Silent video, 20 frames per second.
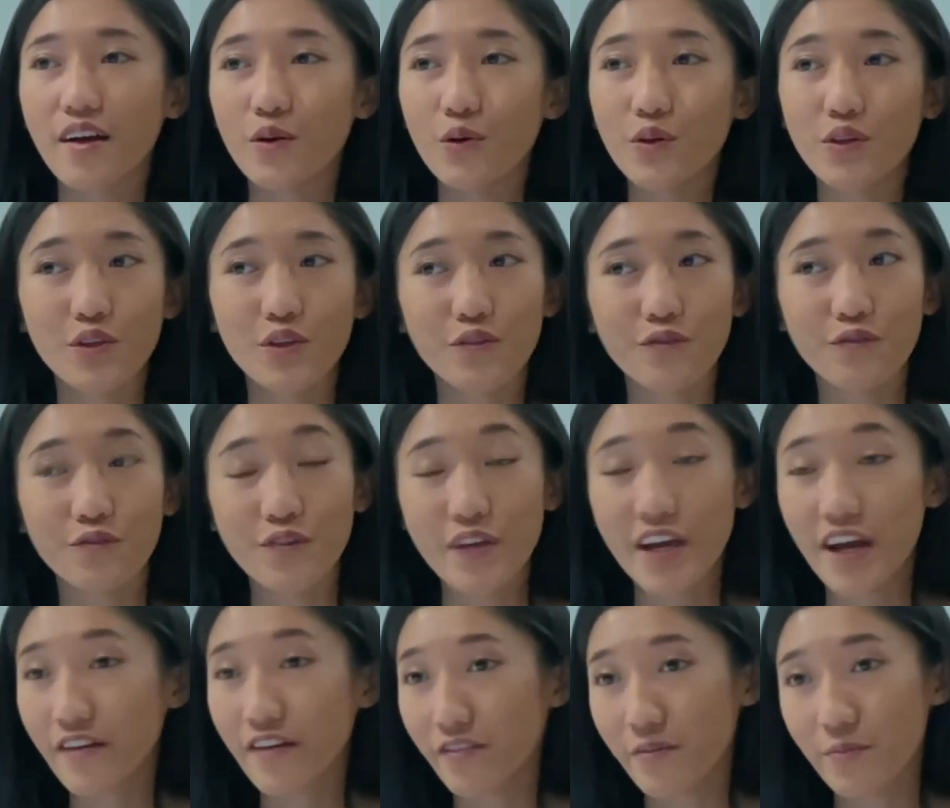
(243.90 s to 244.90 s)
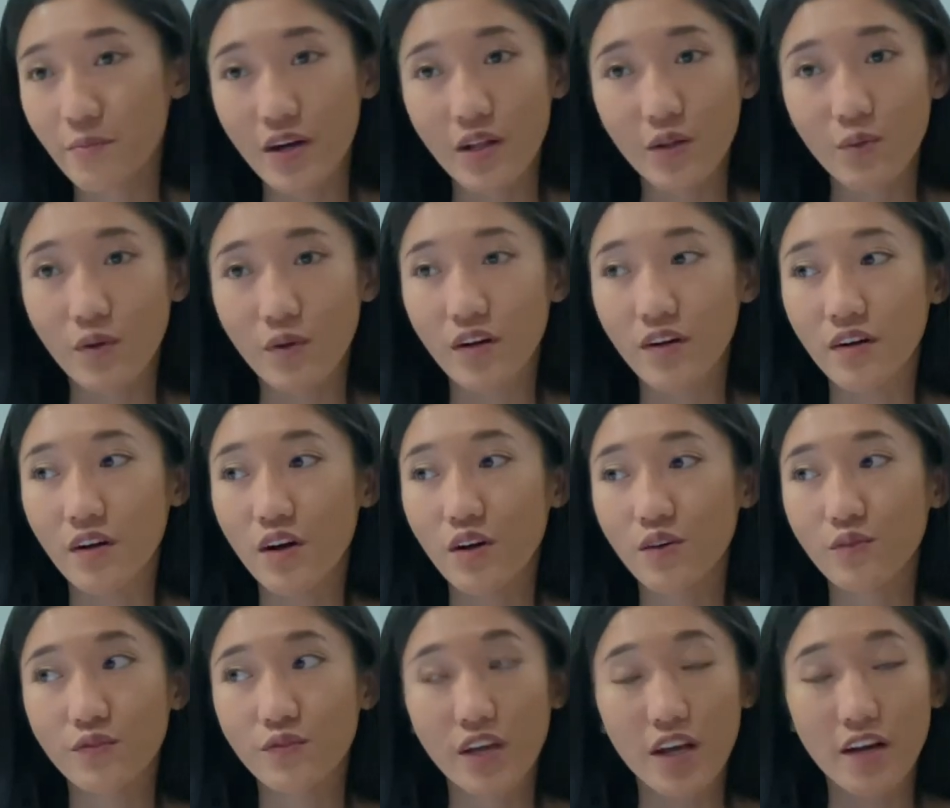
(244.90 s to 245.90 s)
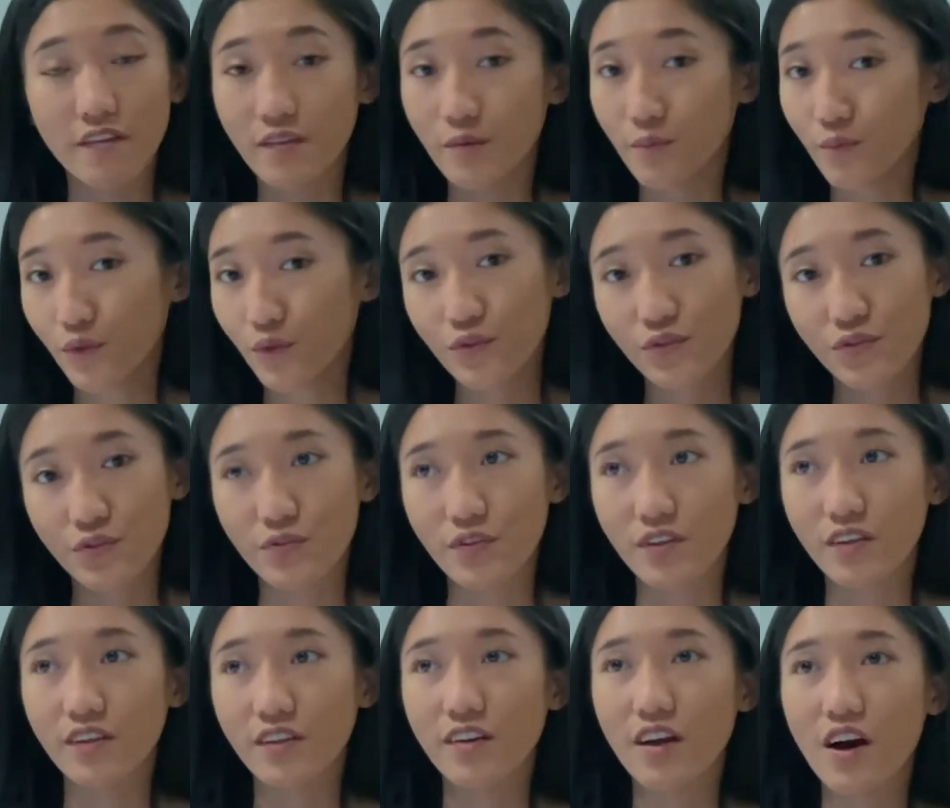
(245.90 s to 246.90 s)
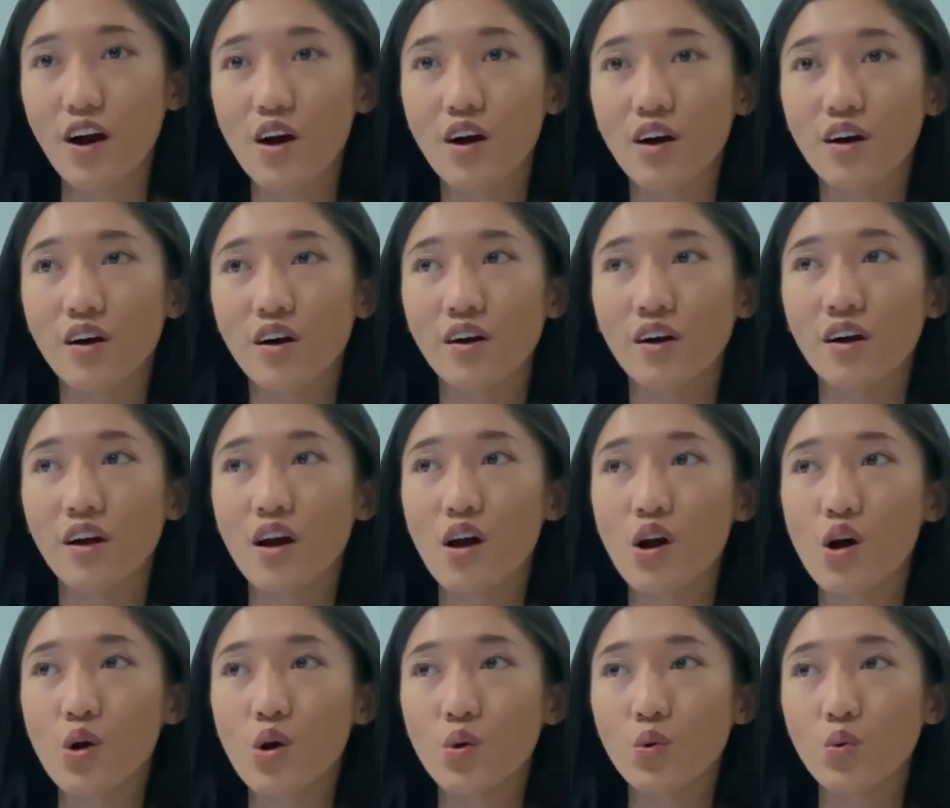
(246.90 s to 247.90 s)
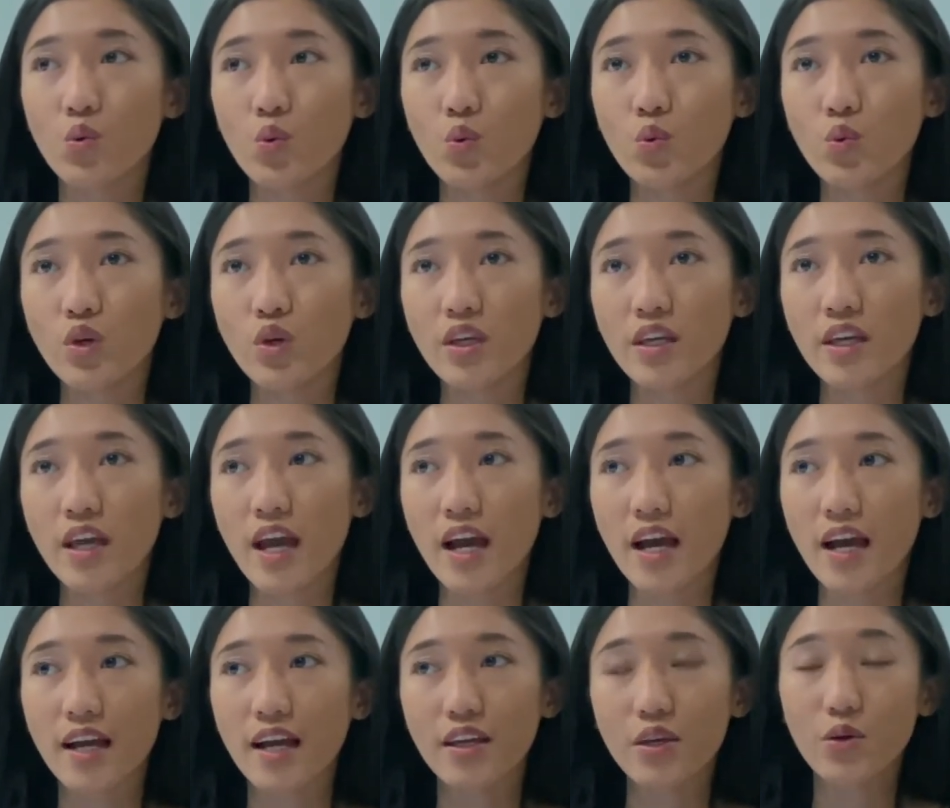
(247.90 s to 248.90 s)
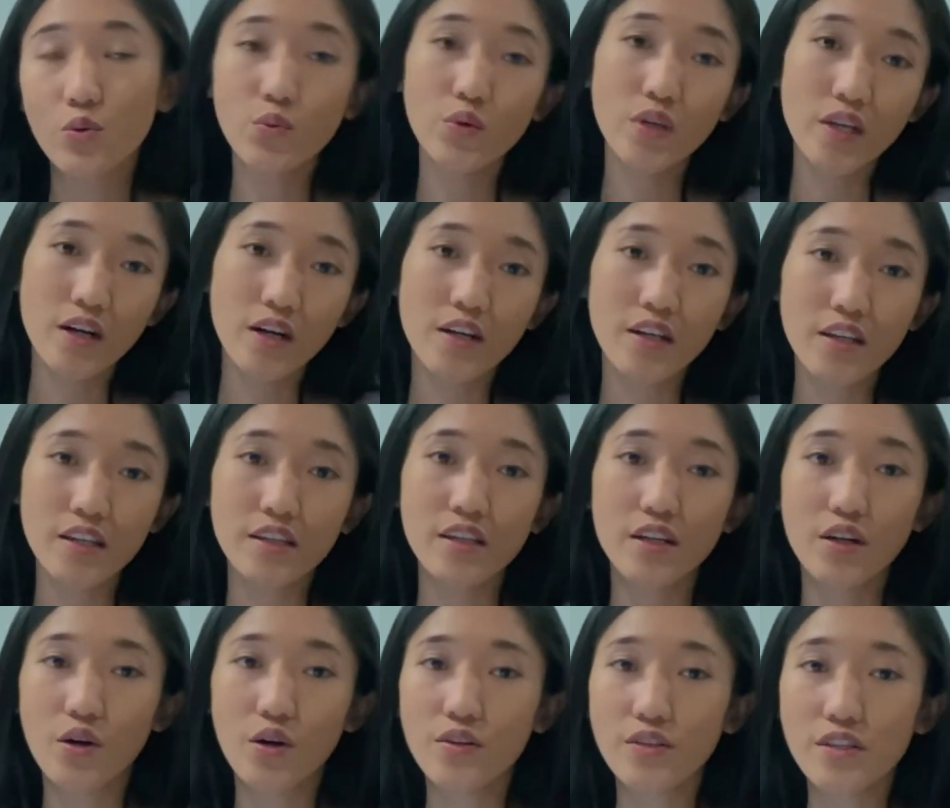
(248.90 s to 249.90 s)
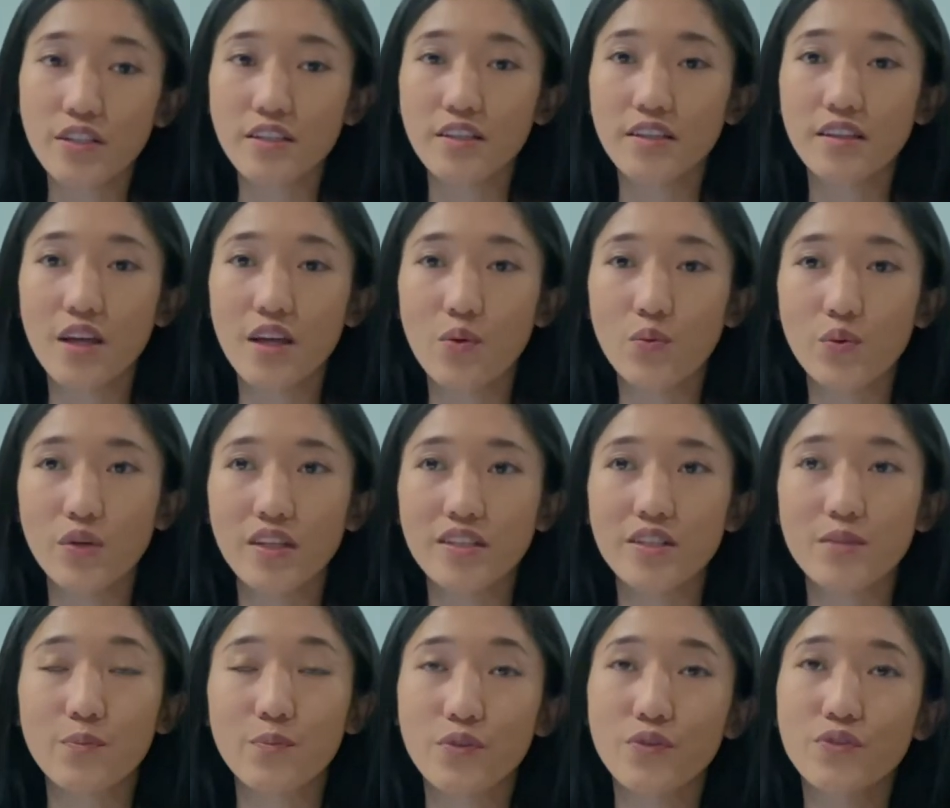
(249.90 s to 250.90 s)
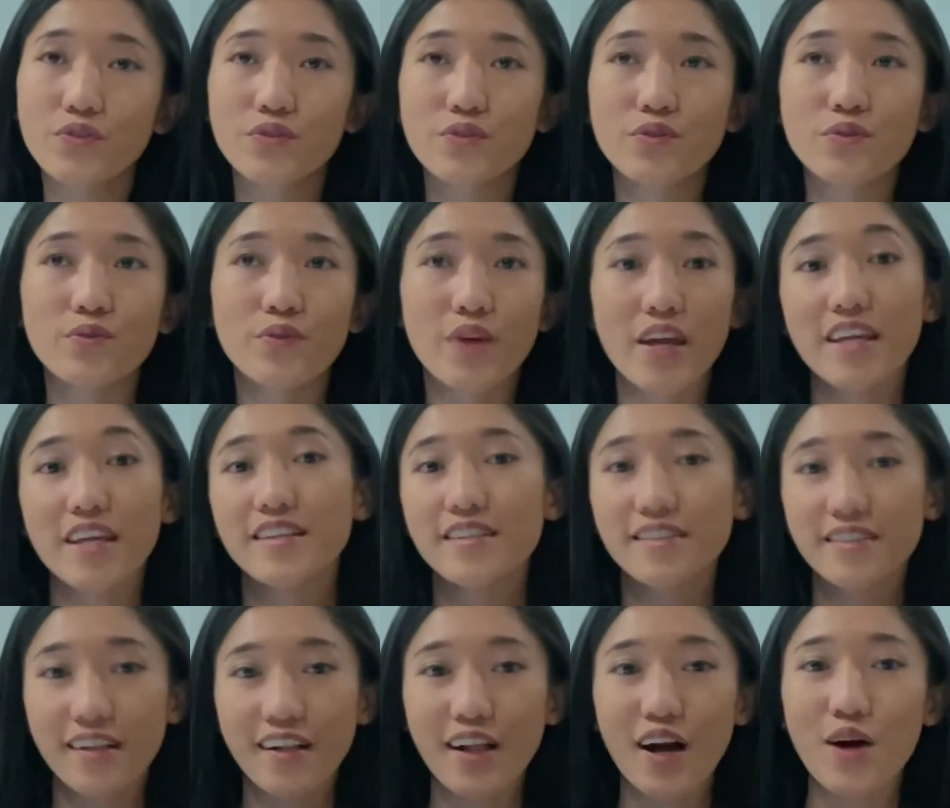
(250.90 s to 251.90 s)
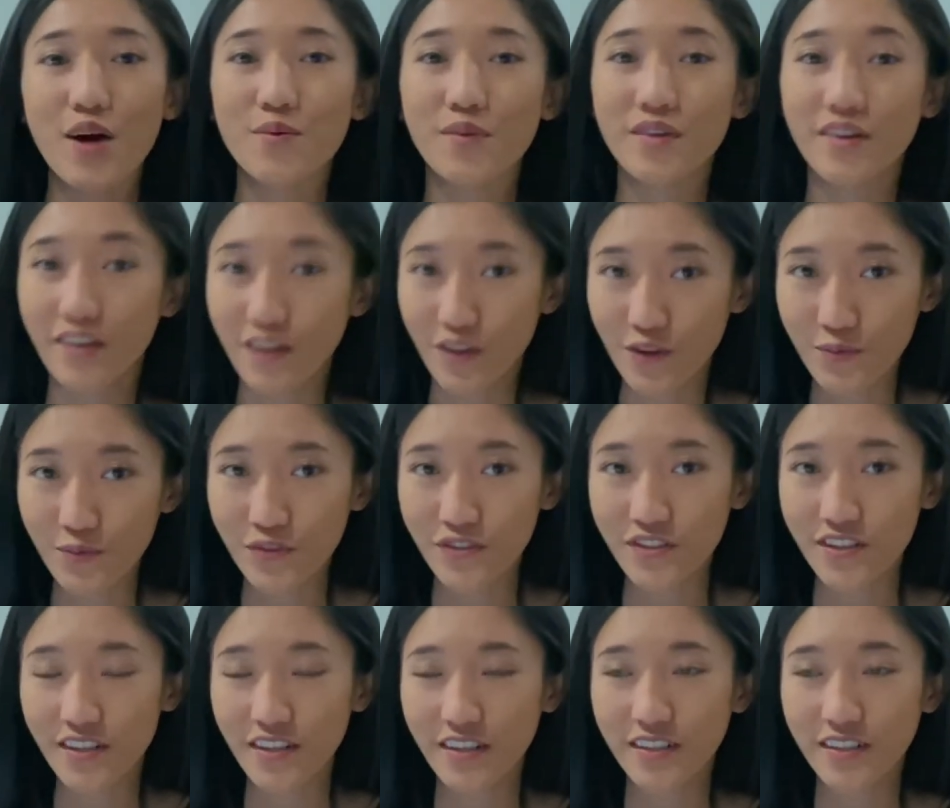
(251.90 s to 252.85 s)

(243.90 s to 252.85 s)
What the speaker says: if we have a malware or if we have a blue screen, or we are in the condition that we're supposed to reinstall our computer,